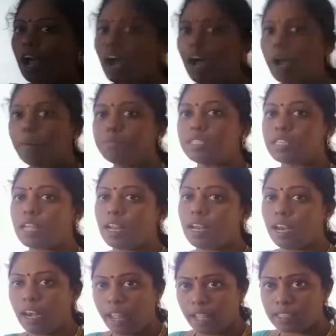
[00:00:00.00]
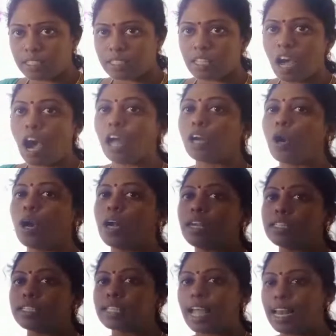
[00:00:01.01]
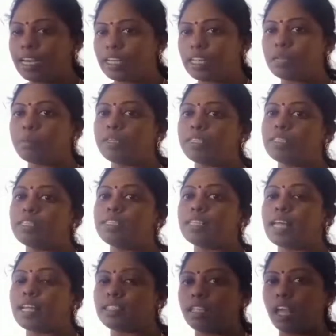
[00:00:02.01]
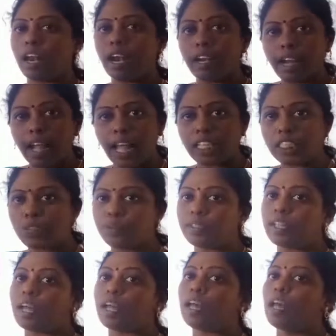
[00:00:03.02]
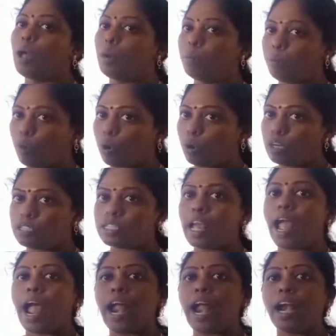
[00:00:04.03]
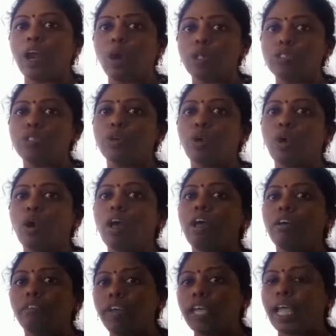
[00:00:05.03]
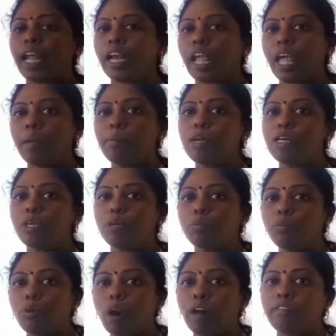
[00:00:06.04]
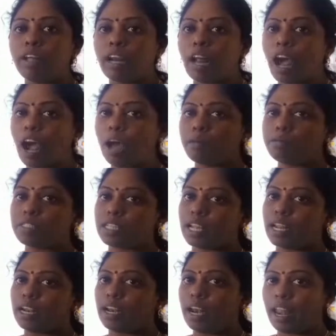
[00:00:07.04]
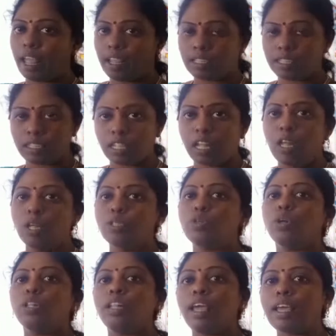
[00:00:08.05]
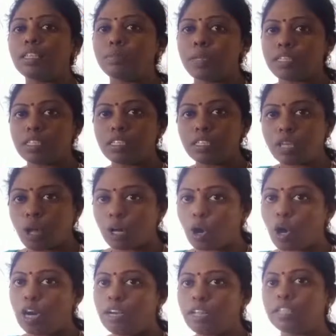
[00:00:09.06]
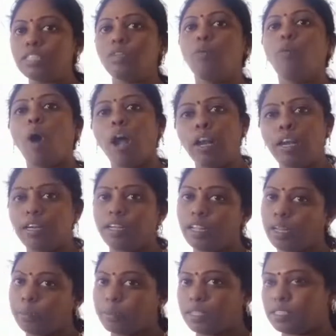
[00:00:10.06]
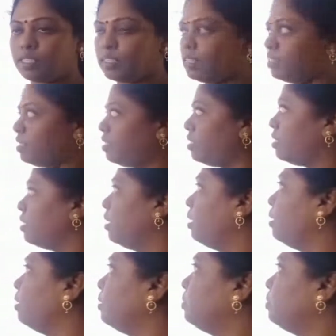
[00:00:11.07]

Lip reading: arms and legs are called as skeletal muscles as they are attached with the bones, and also we can able to move our arms and legs. So these muscles are called as voluntary muscles.